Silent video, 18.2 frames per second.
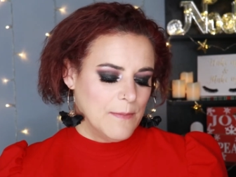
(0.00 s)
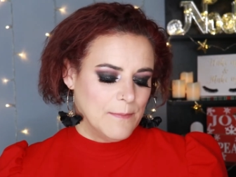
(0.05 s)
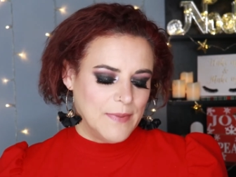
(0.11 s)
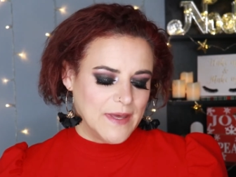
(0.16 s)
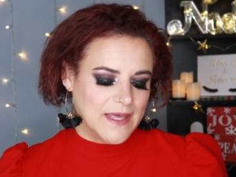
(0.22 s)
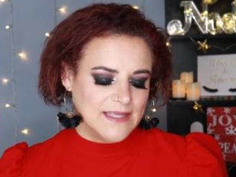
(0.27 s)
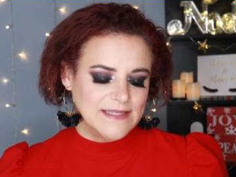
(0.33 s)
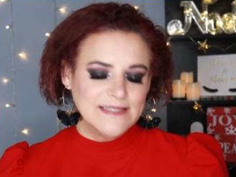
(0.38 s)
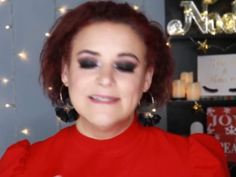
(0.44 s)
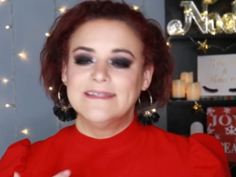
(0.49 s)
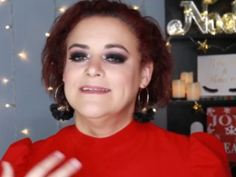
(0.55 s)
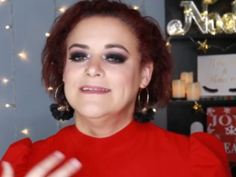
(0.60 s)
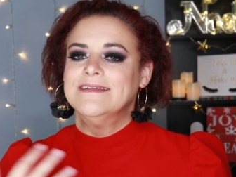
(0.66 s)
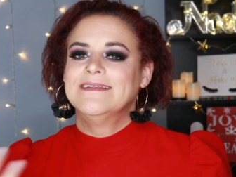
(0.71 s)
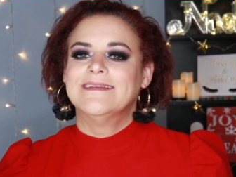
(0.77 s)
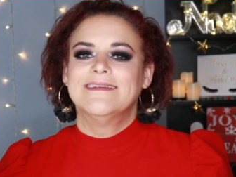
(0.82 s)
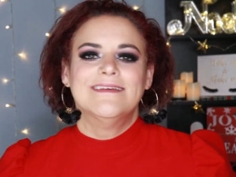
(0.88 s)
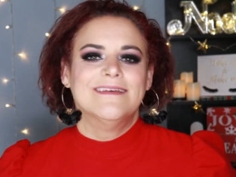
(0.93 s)
But
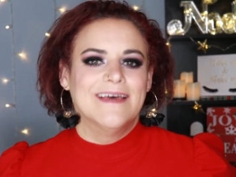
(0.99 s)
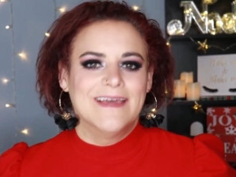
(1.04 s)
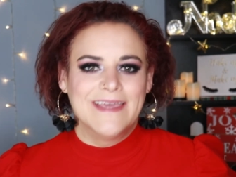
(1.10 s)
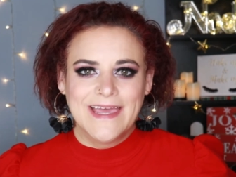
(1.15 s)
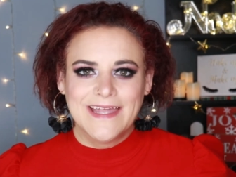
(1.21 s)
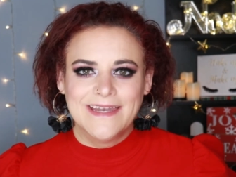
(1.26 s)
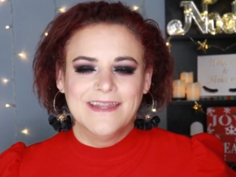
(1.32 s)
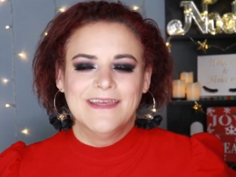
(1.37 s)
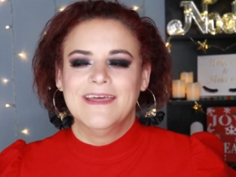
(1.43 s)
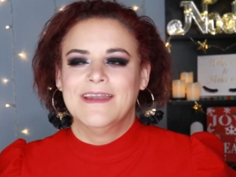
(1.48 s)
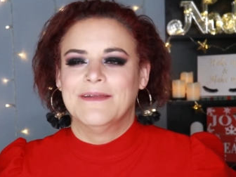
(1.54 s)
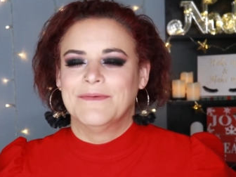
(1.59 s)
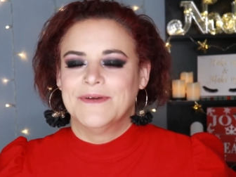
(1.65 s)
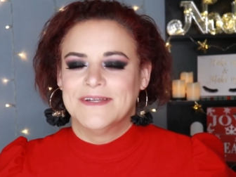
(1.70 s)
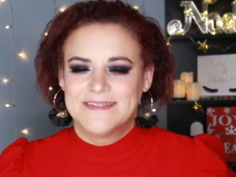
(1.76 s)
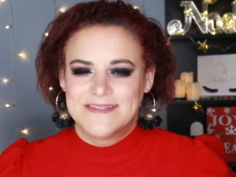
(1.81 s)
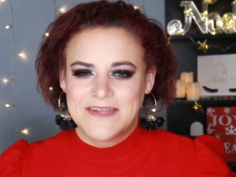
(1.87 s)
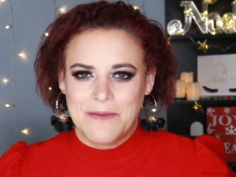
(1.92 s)
again, and I'm
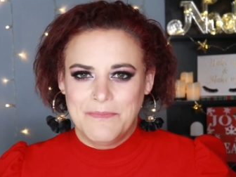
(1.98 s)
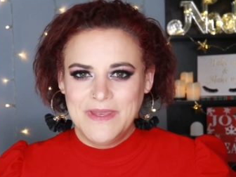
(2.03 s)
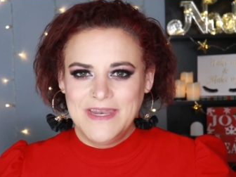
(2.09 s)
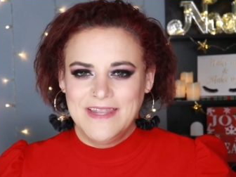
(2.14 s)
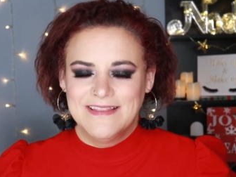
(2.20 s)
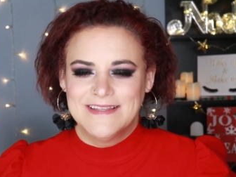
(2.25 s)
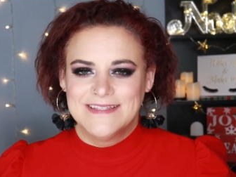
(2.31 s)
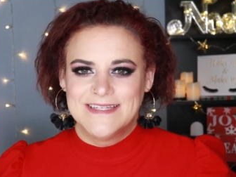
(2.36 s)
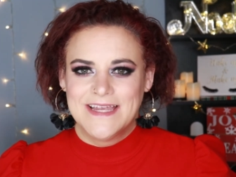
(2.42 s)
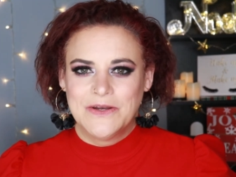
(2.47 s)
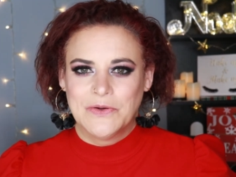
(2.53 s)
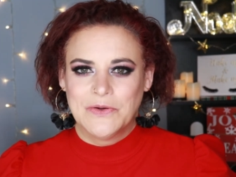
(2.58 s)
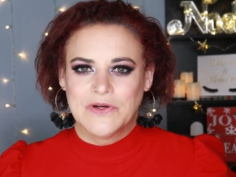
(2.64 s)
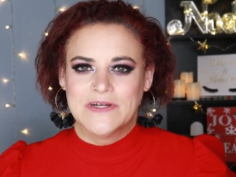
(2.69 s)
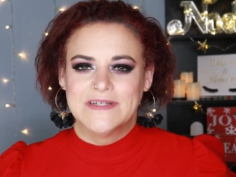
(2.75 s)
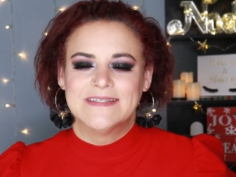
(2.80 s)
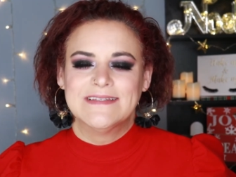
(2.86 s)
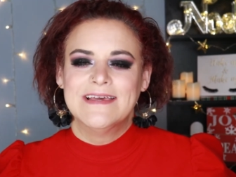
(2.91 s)
gonna stop beating this dead
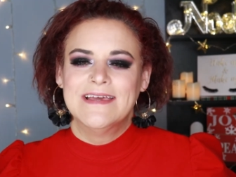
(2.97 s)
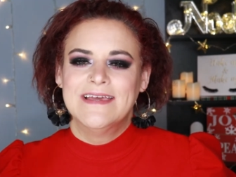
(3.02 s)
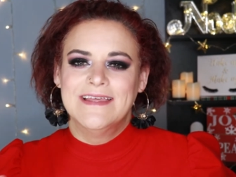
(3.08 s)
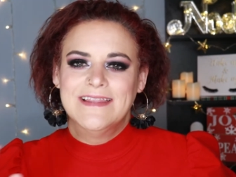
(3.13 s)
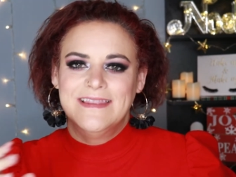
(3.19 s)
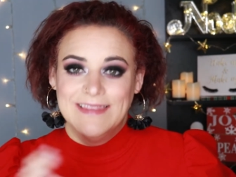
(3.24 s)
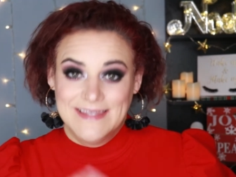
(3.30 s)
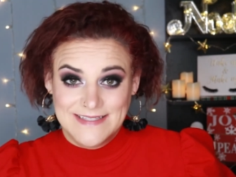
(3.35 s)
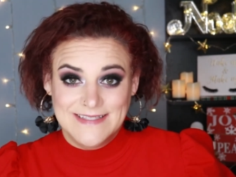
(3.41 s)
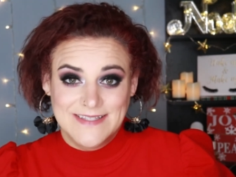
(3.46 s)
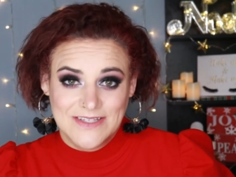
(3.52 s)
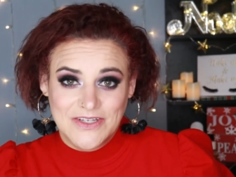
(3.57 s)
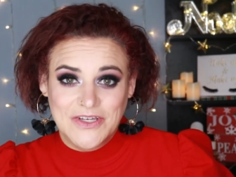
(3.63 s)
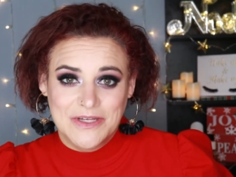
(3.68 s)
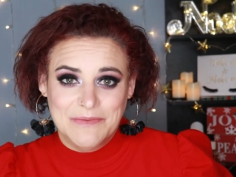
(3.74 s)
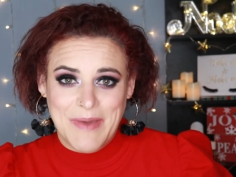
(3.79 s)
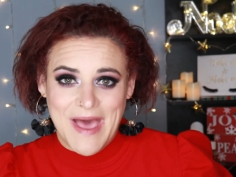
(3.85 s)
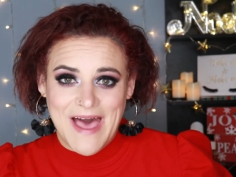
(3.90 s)
horse, this is a
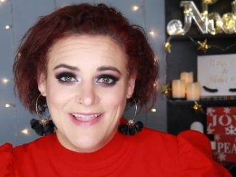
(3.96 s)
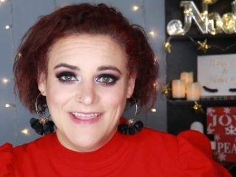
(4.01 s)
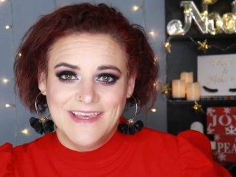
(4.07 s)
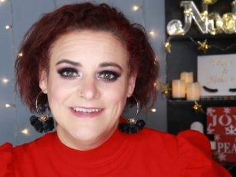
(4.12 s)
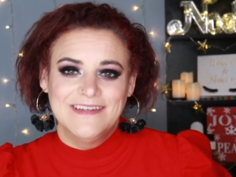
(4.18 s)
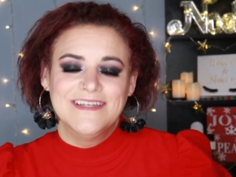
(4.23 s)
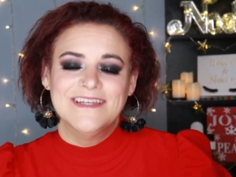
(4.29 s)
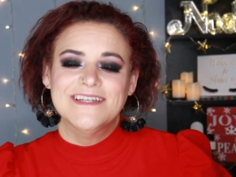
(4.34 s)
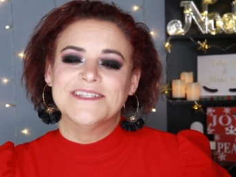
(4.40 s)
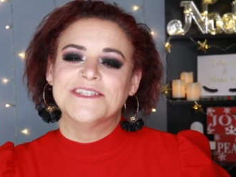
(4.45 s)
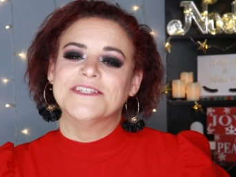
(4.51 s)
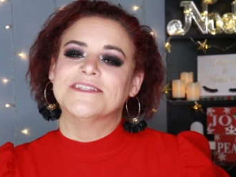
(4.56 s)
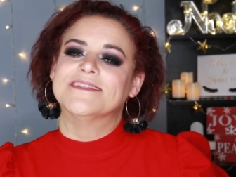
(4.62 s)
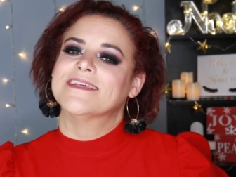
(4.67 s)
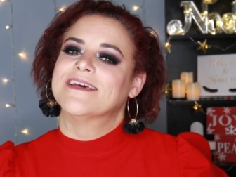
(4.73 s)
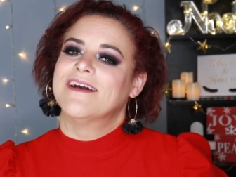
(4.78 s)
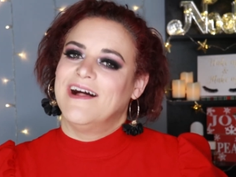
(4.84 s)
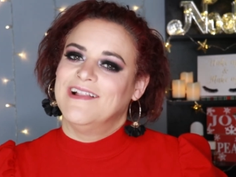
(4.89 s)
good palette. It's
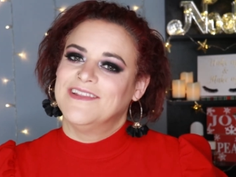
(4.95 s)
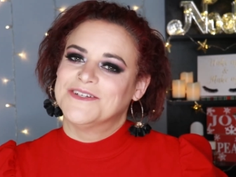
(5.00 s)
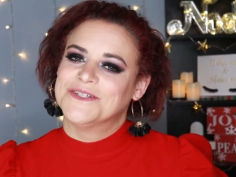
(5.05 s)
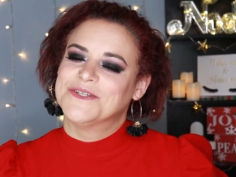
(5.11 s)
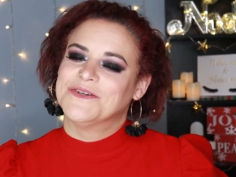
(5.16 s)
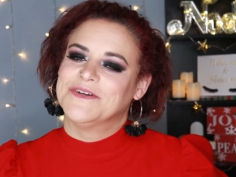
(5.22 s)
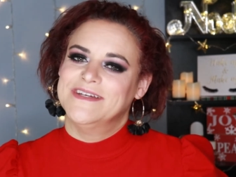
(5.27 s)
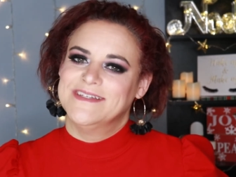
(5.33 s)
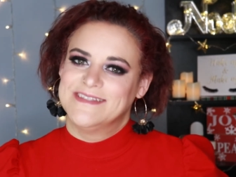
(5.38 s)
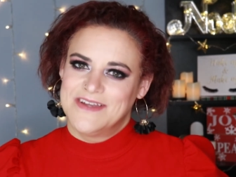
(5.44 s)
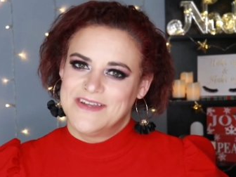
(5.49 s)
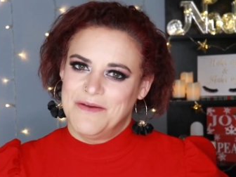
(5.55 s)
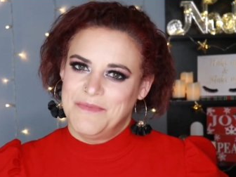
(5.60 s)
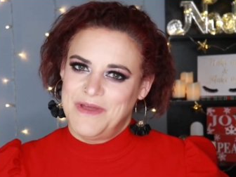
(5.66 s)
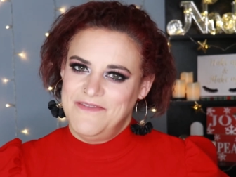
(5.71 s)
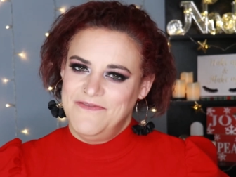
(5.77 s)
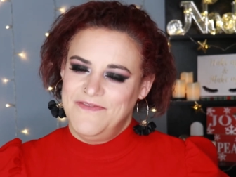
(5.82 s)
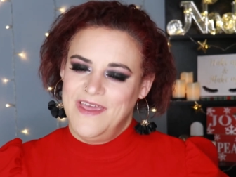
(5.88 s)
just the color story is not
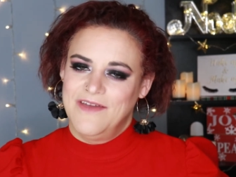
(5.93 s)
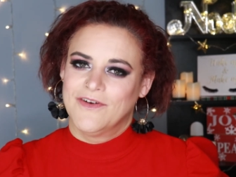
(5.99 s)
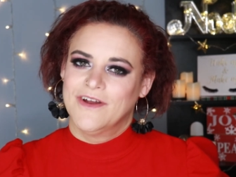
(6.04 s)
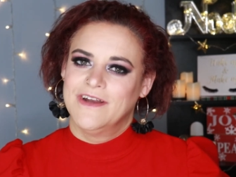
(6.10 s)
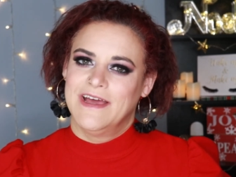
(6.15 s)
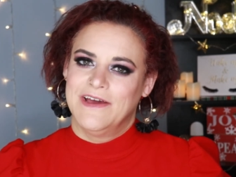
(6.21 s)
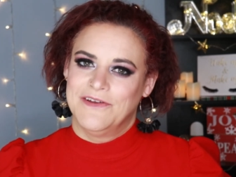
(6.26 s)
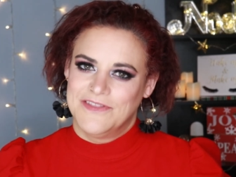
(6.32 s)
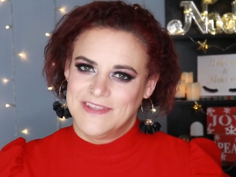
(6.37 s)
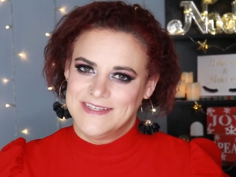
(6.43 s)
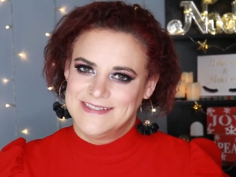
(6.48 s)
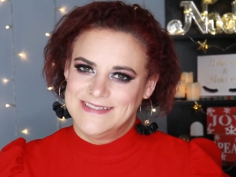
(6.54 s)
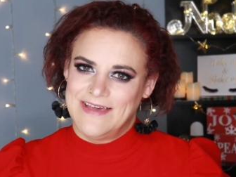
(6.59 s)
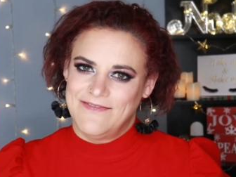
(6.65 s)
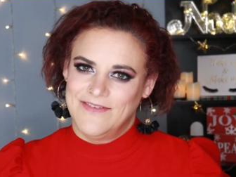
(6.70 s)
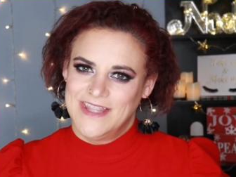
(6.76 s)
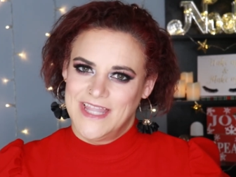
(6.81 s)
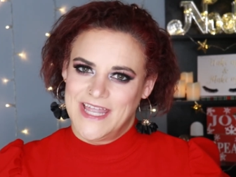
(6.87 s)
my favorite out of the
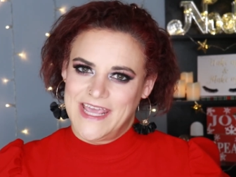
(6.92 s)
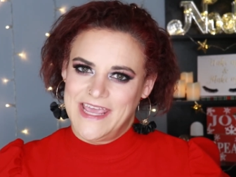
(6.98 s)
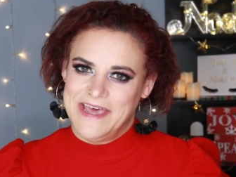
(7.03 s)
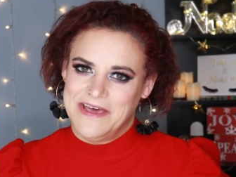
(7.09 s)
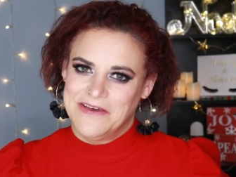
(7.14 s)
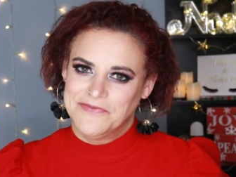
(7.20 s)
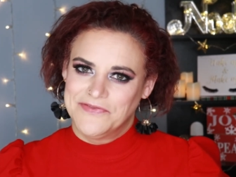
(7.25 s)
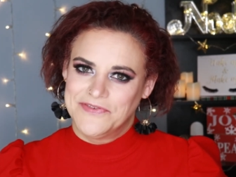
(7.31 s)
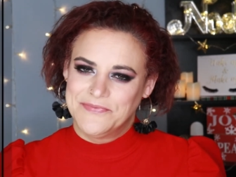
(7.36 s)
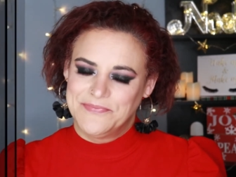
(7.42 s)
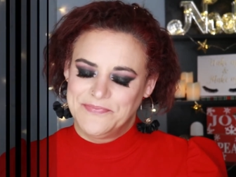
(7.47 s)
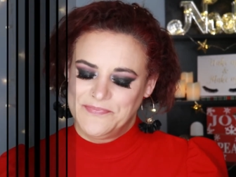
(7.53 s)
seven that I have.